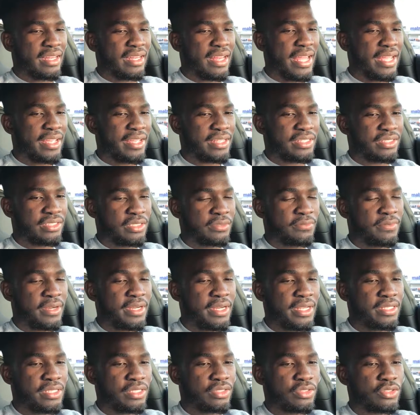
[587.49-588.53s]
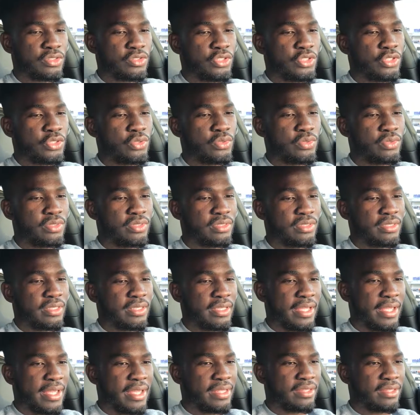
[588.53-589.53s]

It's just very easy to use,